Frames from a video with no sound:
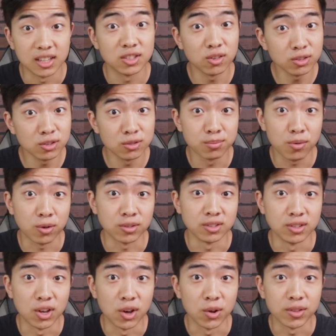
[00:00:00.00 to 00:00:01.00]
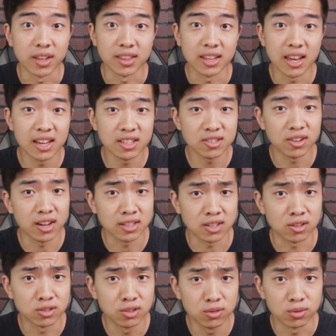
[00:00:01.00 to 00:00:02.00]
It's also important to note that the l
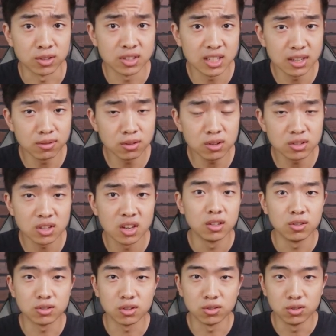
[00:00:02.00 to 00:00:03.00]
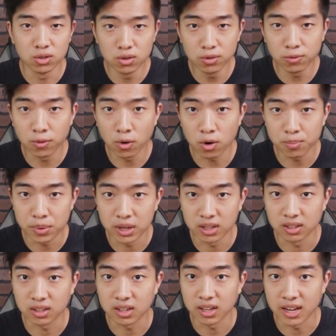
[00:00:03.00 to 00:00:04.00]
2 receivers use a new
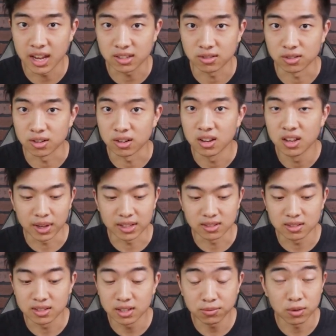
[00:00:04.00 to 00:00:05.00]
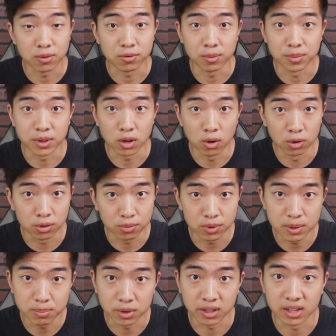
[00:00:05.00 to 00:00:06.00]
4-pin connector that's different from the old
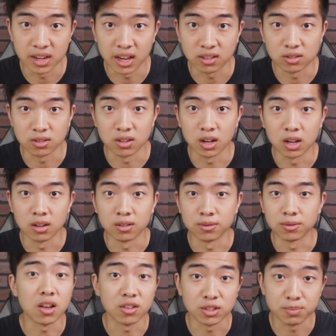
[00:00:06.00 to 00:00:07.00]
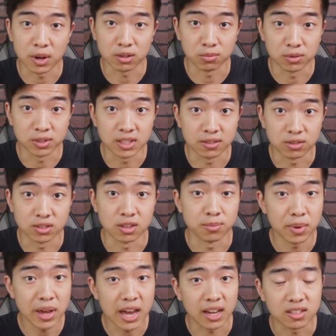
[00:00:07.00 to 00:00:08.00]
3-pin connector of other Spektrum receivers in
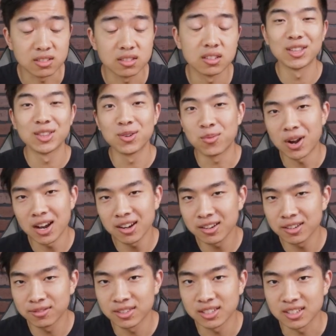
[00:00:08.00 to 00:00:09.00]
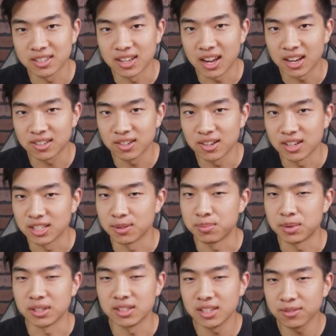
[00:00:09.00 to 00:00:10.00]
the past. The wiring of this connector is a
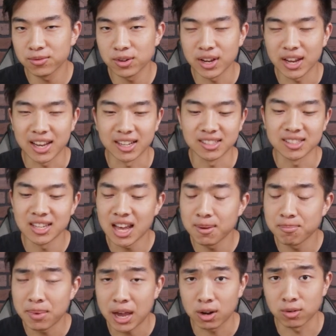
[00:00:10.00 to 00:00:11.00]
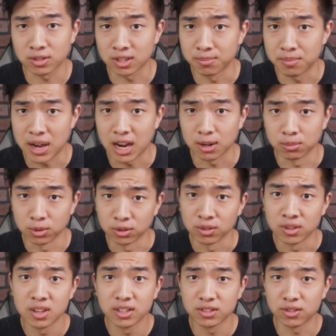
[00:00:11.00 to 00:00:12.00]
bit different and it's not backwards
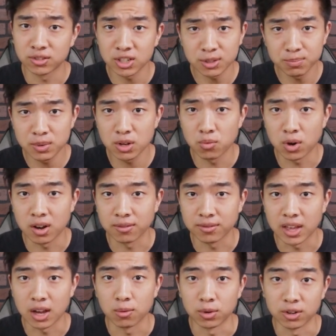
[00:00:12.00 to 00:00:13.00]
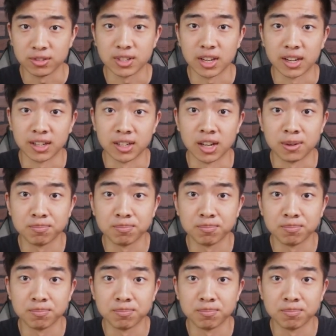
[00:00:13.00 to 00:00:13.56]
compatible, so just be aware of that when you're setting it